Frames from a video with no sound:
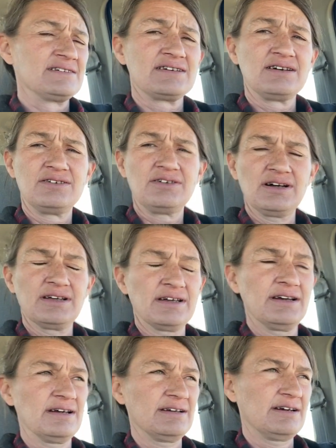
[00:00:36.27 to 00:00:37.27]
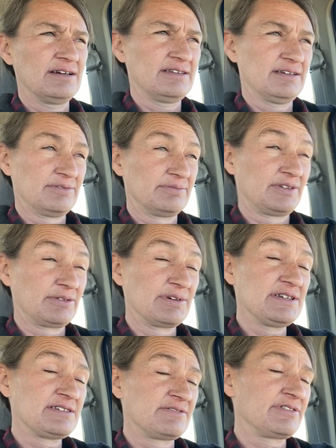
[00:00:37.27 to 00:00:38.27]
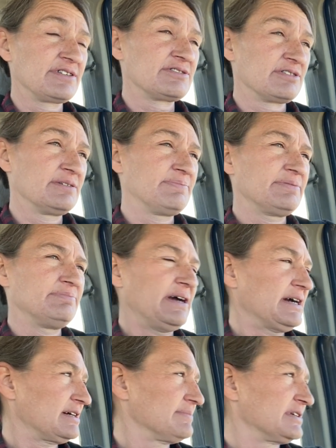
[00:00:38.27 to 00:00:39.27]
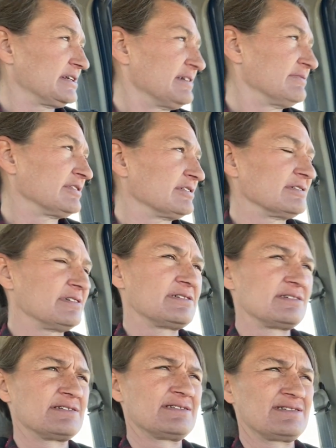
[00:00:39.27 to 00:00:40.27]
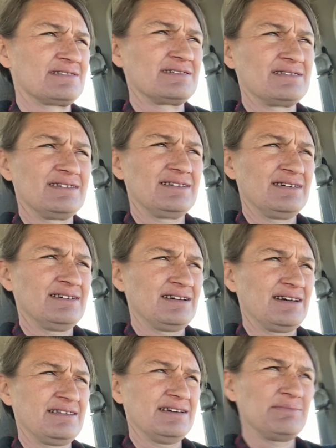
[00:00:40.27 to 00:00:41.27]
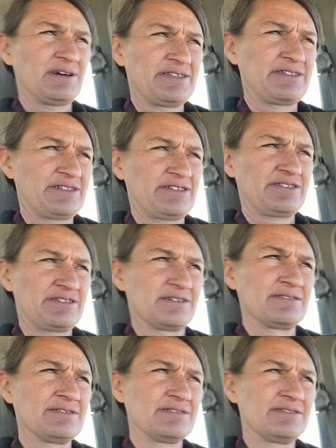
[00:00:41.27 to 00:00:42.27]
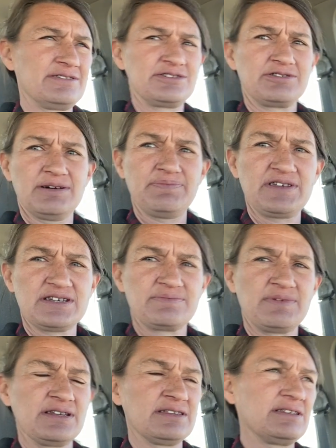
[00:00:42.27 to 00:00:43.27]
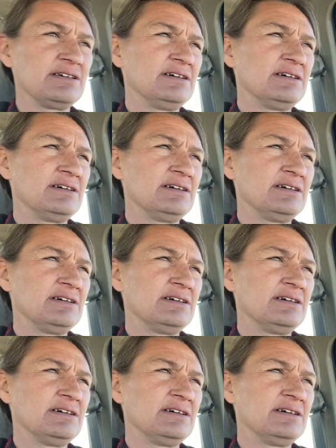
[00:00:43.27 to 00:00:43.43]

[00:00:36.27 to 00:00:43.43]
So the reason for the trip back up to Denver, this is I think my third trip this month,